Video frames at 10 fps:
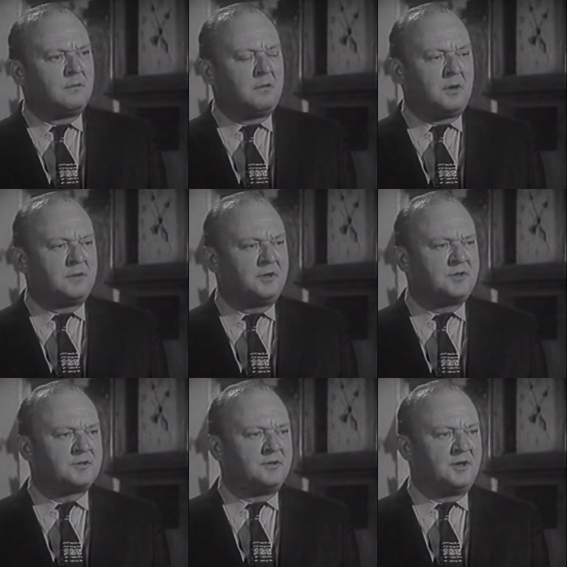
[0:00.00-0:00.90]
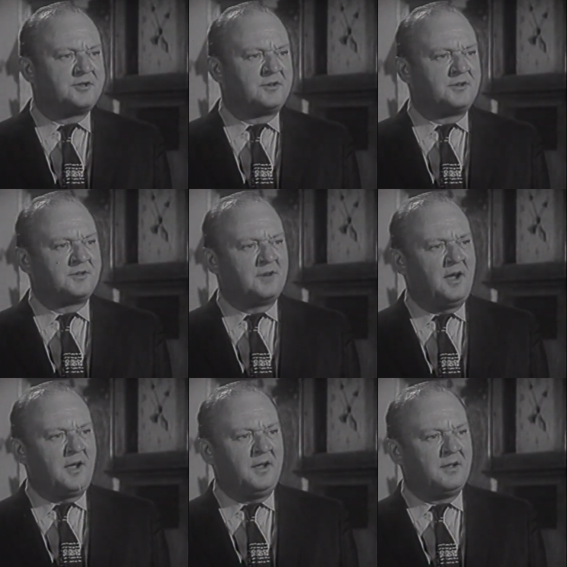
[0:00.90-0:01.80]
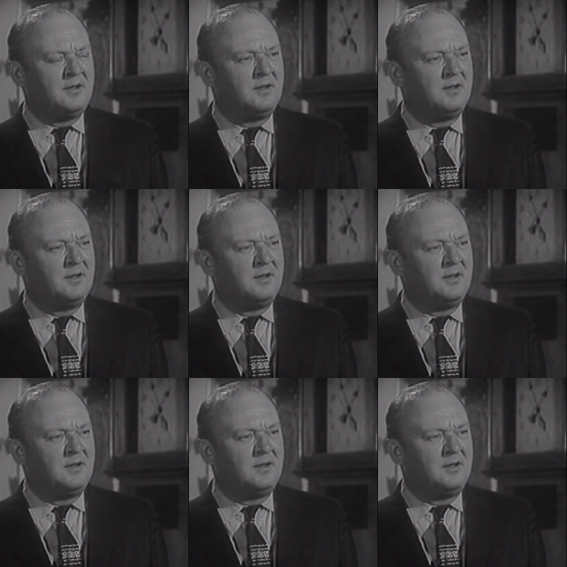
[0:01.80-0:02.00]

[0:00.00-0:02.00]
Well, oh, I think so. I'll sure try.